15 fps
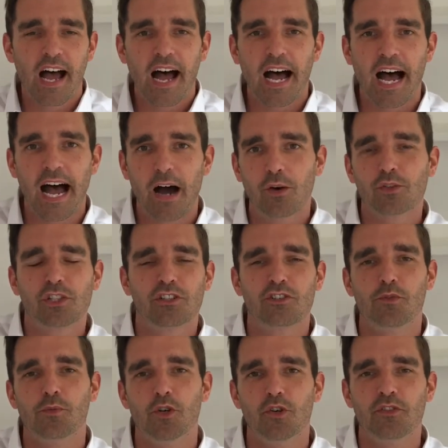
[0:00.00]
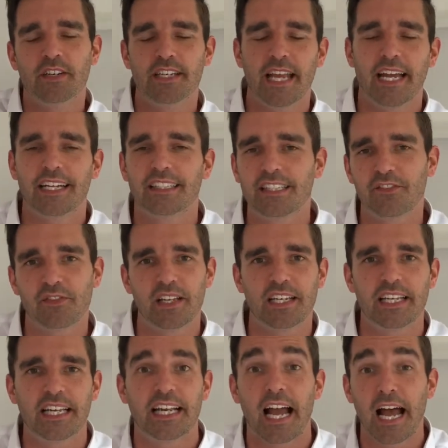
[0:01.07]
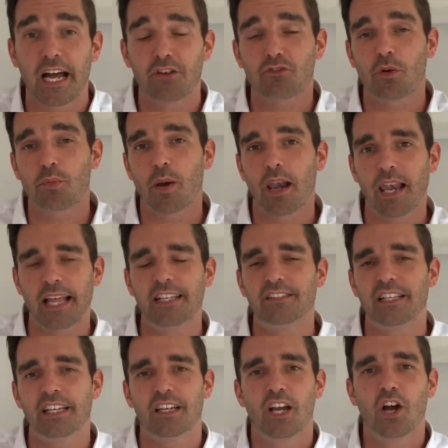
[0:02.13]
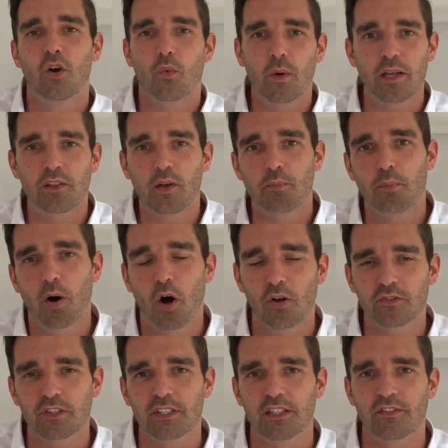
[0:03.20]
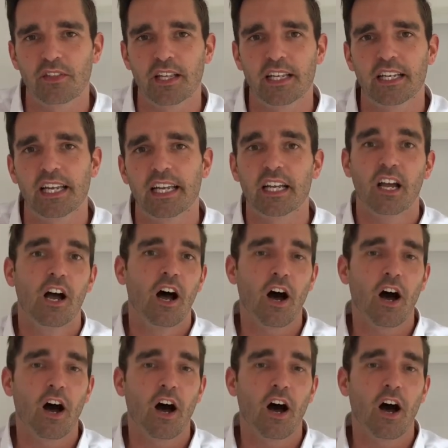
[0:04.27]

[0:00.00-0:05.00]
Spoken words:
how to remove negative thinking and replace it with positive thinking,